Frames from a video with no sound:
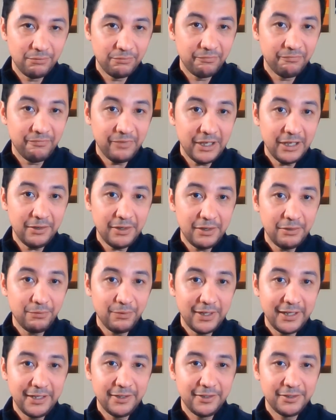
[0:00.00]
very
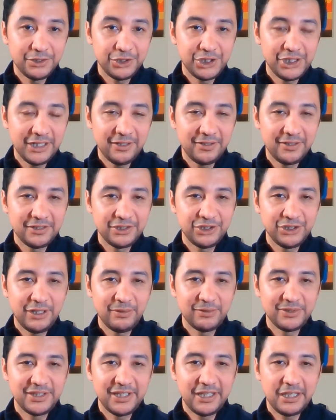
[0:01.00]
rare challenge that I
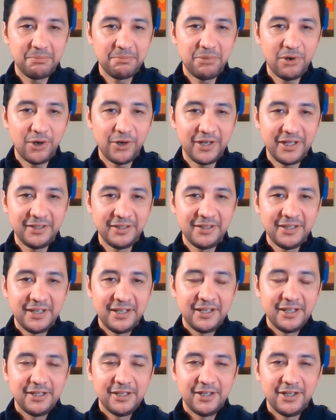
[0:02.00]
was taking part in.
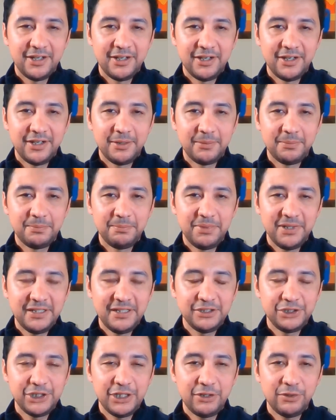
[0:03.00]
But in
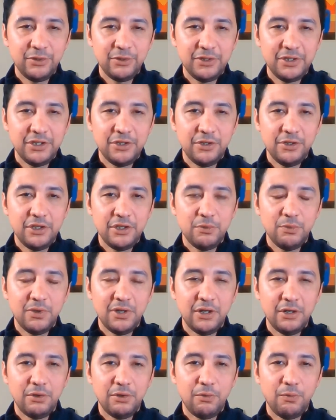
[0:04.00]
general, you
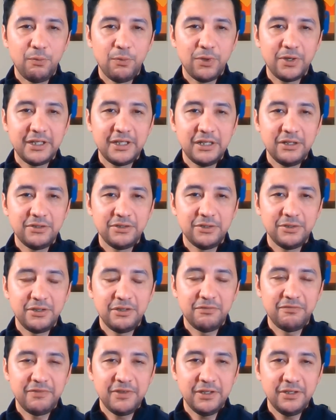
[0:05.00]
want to work out until you
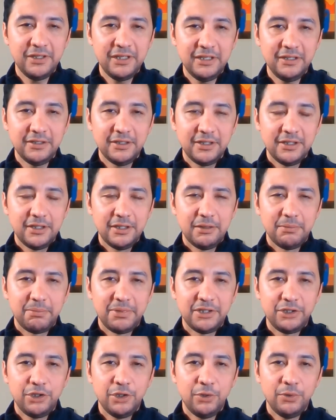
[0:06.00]
feel it,
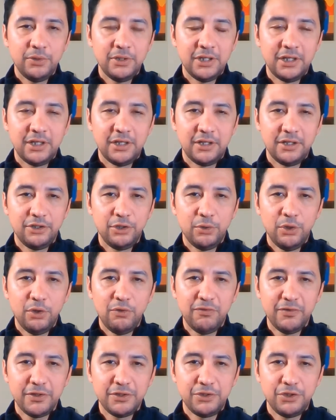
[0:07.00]
but don't
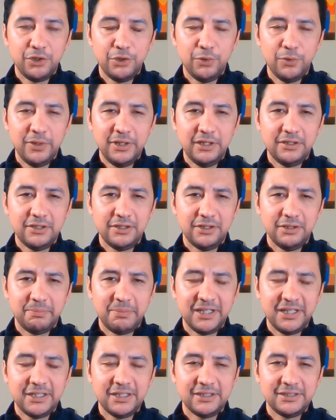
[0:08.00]
overdo it,
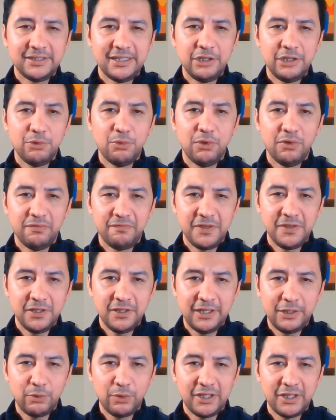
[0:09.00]
because then you won't feel
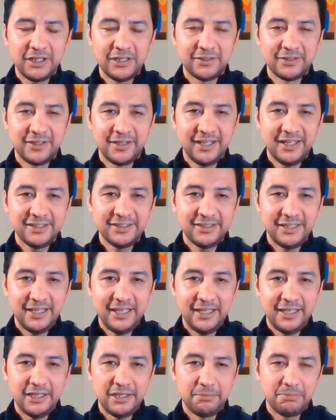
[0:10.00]
like working out the next
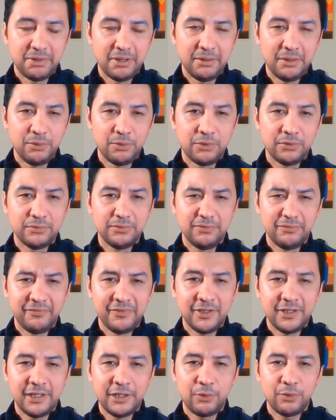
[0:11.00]
day. You probably won't
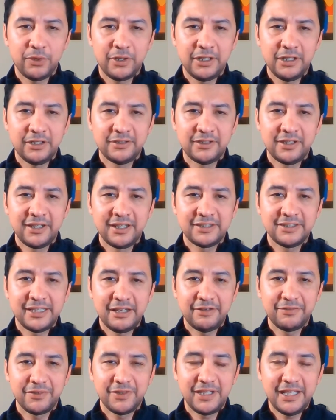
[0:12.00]
feel like working out the next day
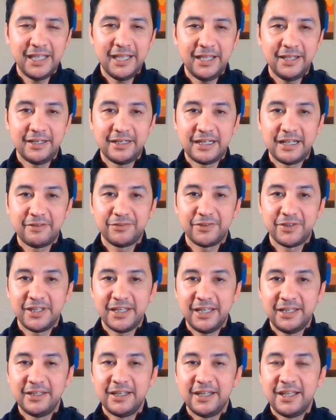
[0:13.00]
after that, and after
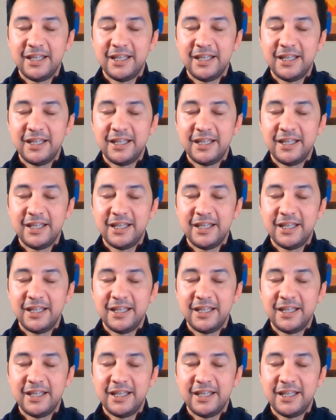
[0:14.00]
that,